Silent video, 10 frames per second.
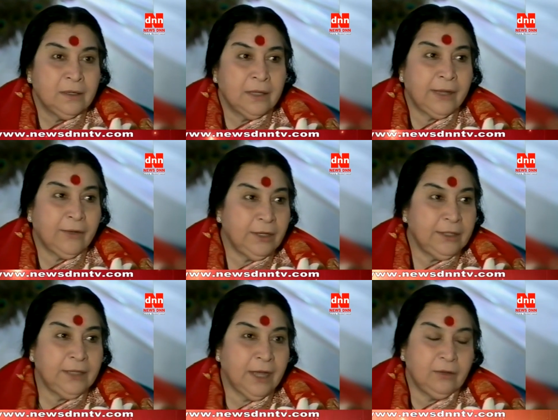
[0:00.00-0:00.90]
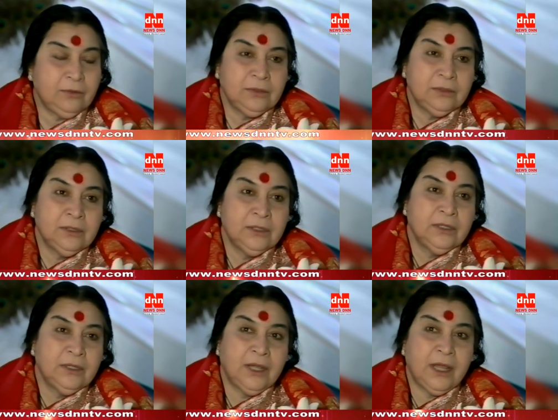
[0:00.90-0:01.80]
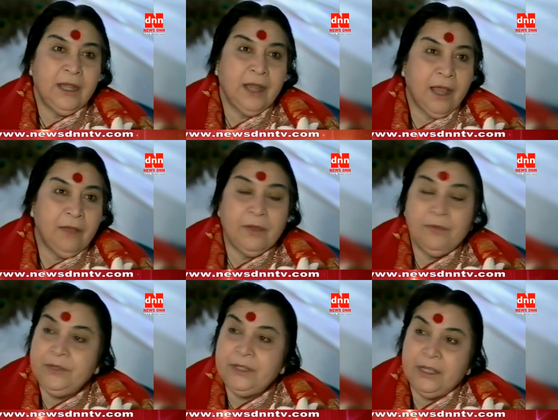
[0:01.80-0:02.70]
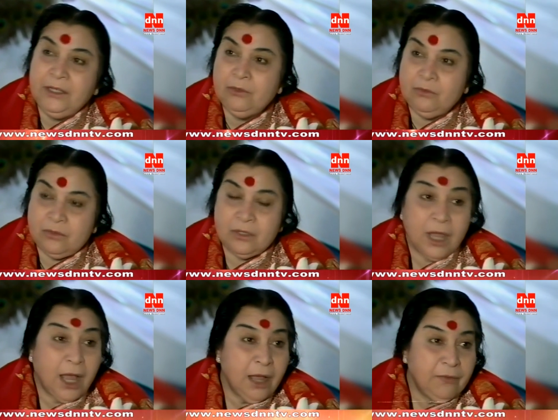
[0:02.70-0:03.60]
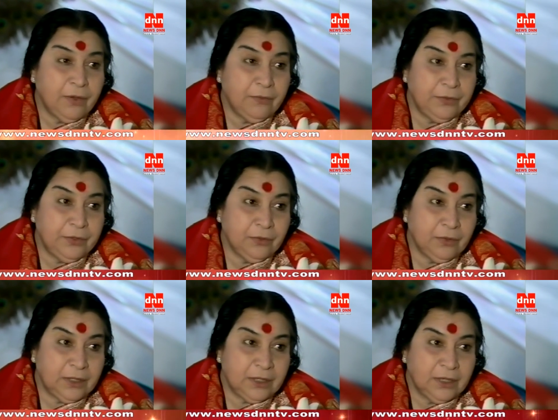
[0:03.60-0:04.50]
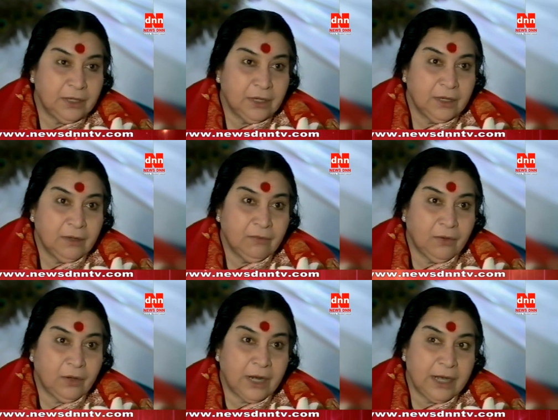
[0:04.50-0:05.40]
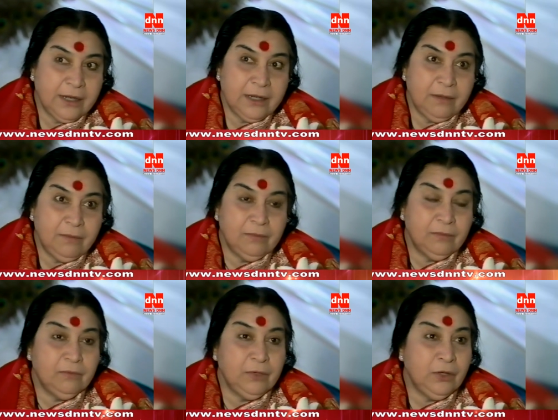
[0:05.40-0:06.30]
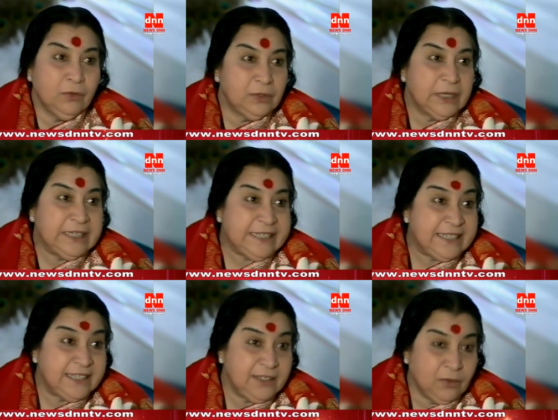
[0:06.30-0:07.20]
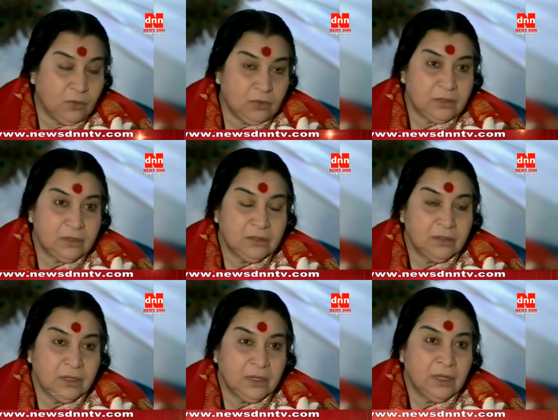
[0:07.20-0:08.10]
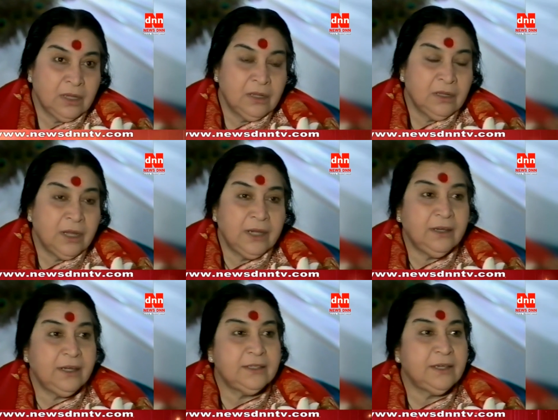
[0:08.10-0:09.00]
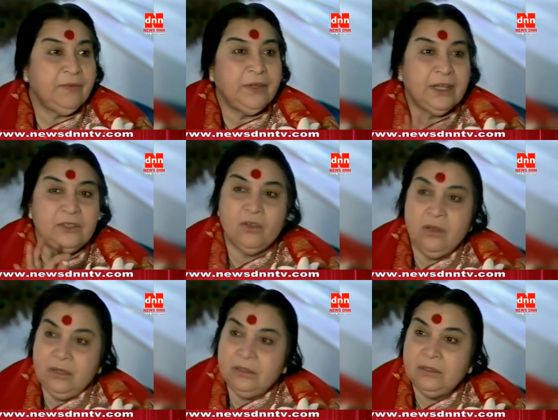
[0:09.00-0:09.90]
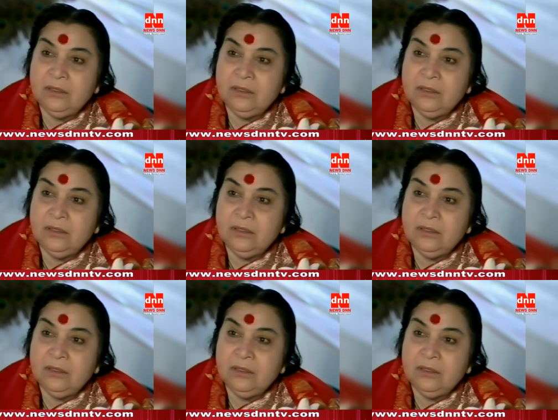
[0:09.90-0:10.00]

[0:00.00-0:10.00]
I got it out, and half of it I used, half of it only, for 100 windows and 60 doors, and the rest of it I sold.